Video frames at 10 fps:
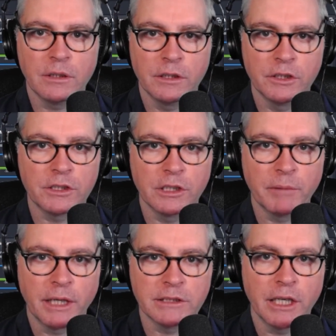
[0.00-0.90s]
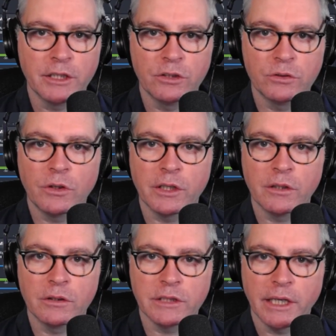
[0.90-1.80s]
Additionally, maintaining good eye
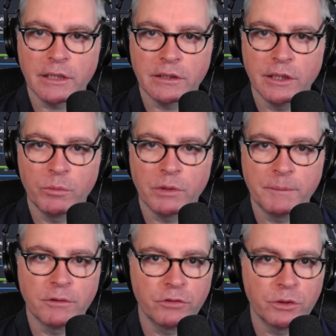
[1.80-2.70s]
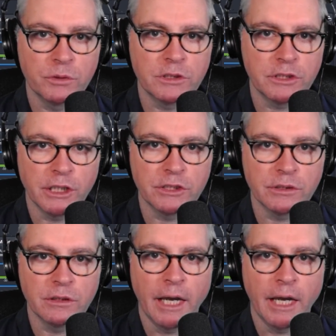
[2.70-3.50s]
contact can help keep the viewer's attention